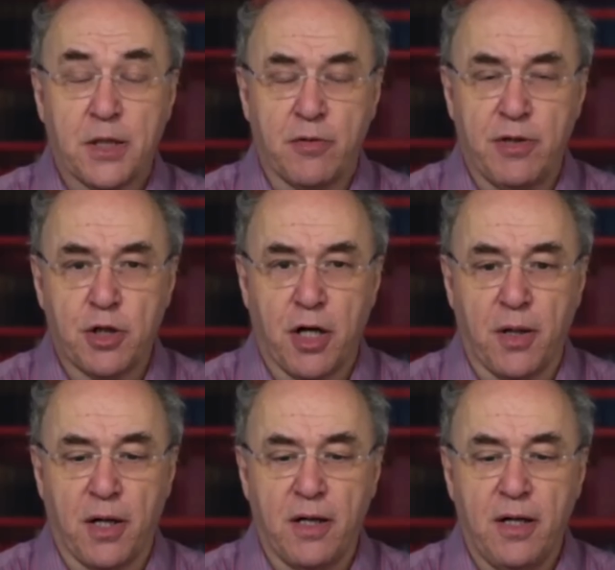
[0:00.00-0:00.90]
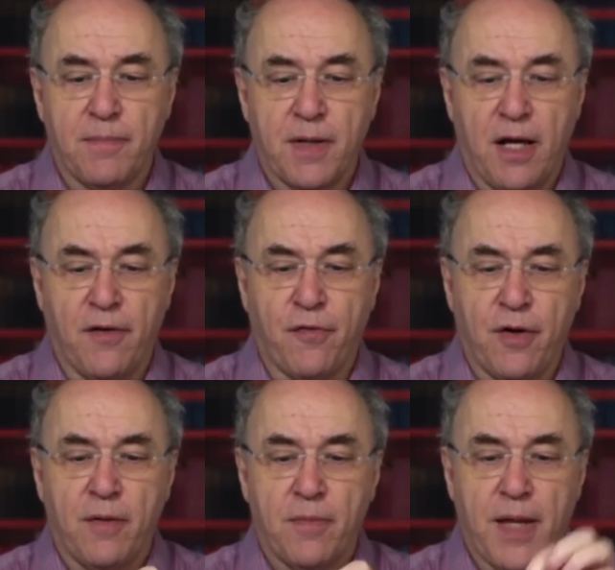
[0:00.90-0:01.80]
to each other if
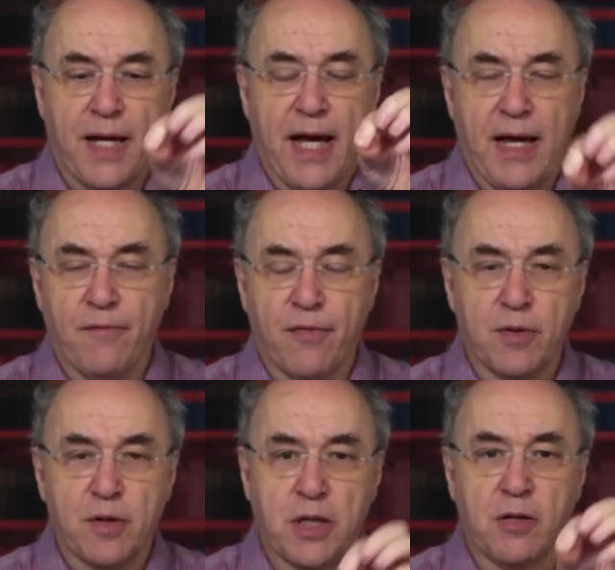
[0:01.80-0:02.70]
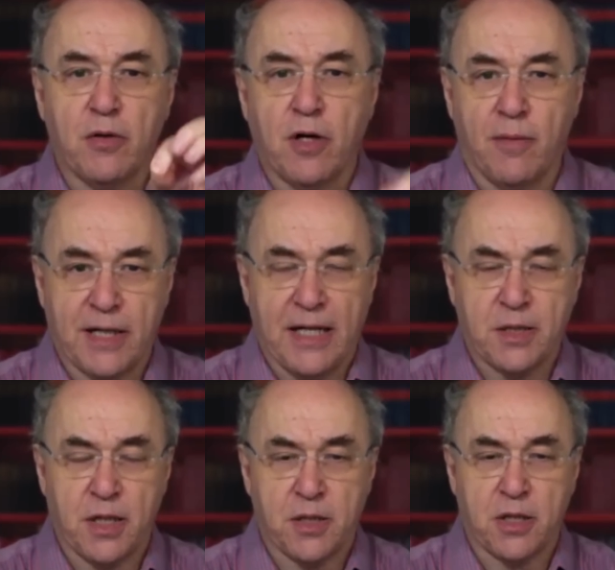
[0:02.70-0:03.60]
they came from a single common
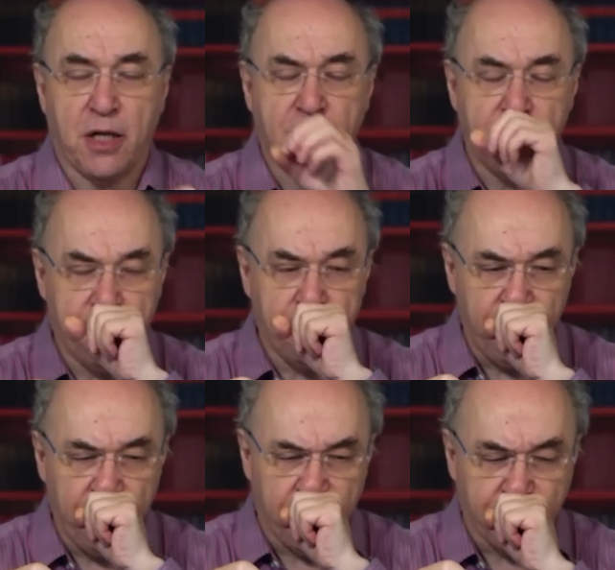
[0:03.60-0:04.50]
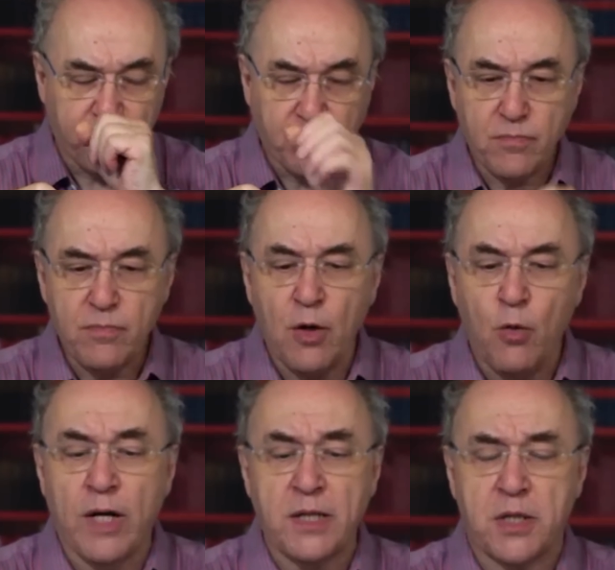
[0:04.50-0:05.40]
ancestor
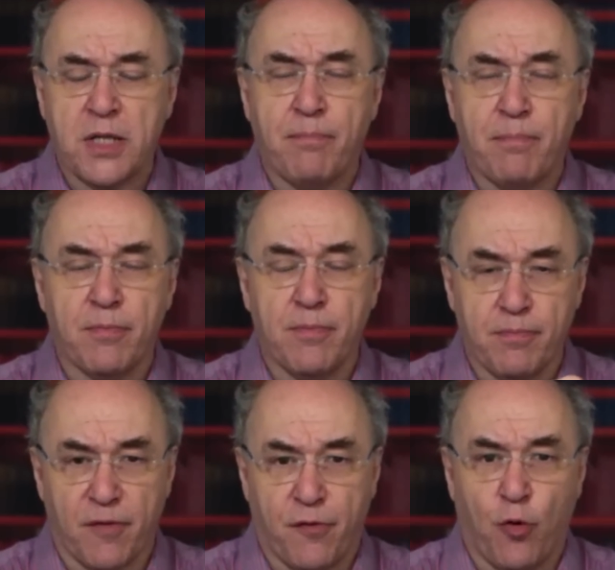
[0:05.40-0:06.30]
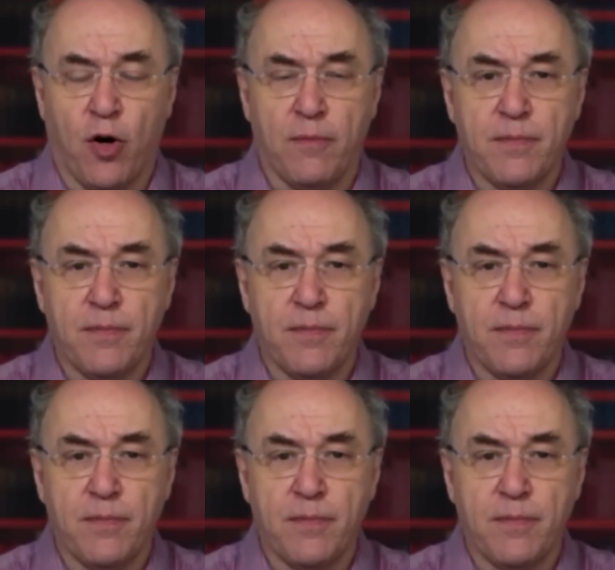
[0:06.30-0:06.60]
one step before.